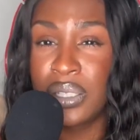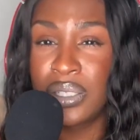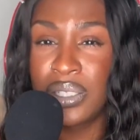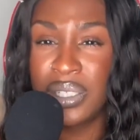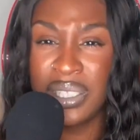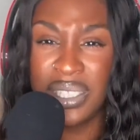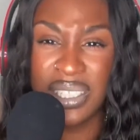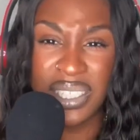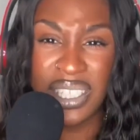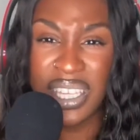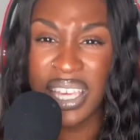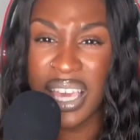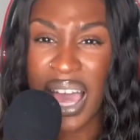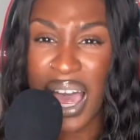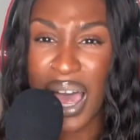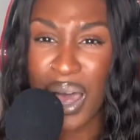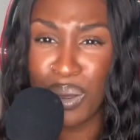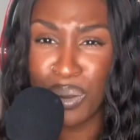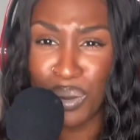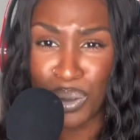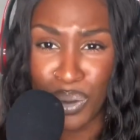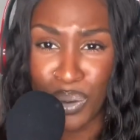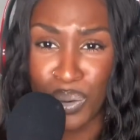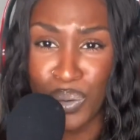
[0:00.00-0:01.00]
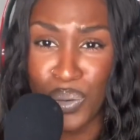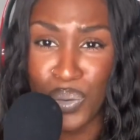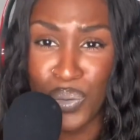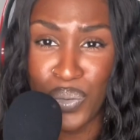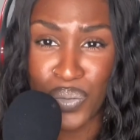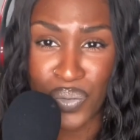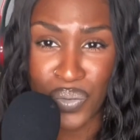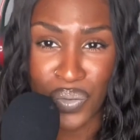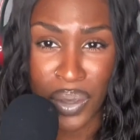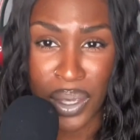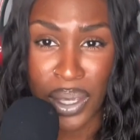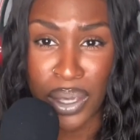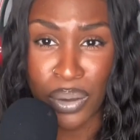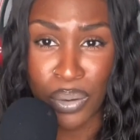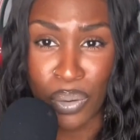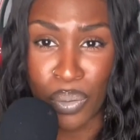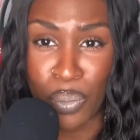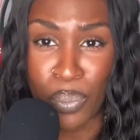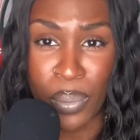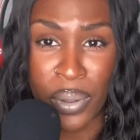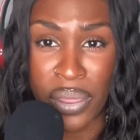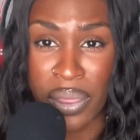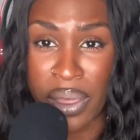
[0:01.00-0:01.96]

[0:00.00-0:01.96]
Just see how you feel